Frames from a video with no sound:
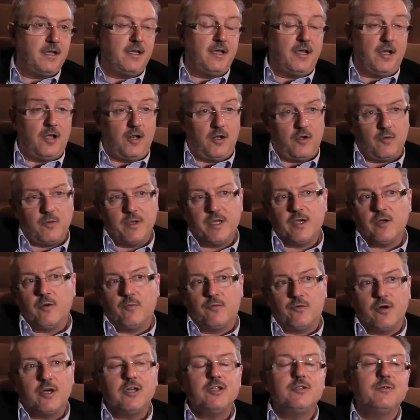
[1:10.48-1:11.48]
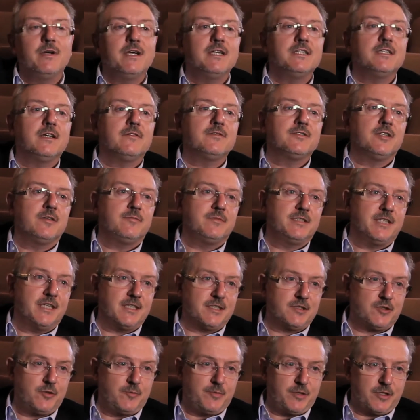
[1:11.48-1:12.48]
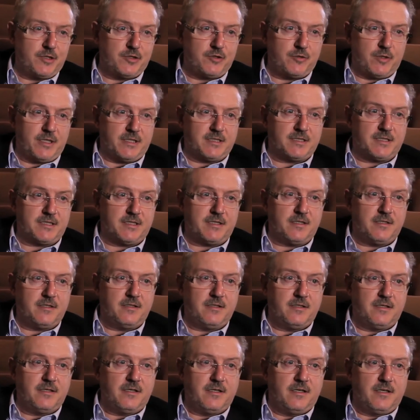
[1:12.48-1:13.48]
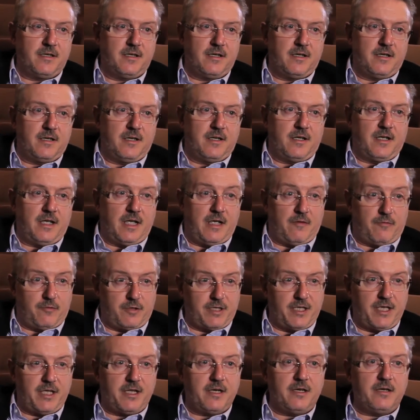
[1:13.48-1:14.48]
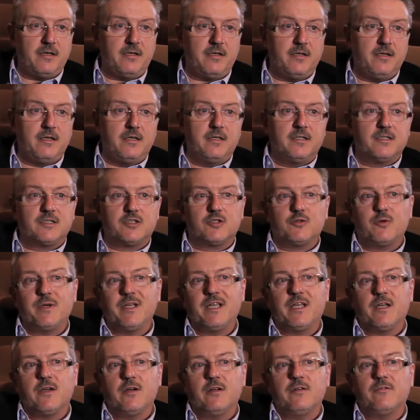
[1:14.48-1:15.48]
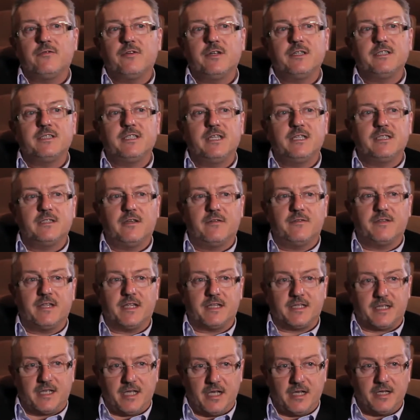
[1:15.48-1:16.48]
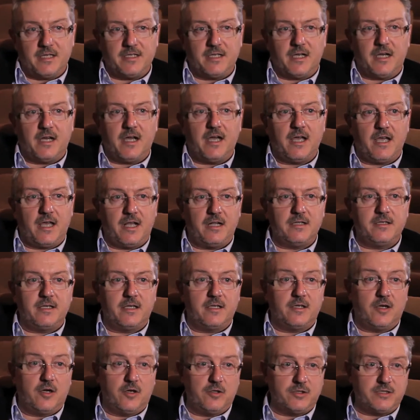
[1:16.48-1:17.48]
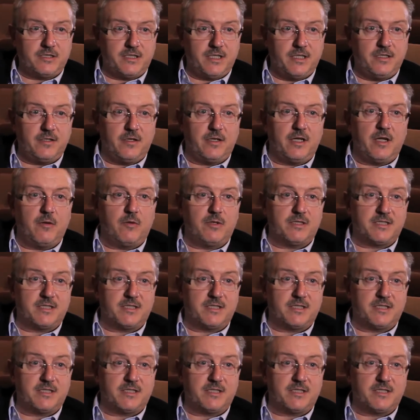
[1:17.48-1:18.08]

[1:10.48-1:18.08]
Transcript: allowing a broad range of subjects to be addressed. Every year, three conferences of that kind are held and hosted on our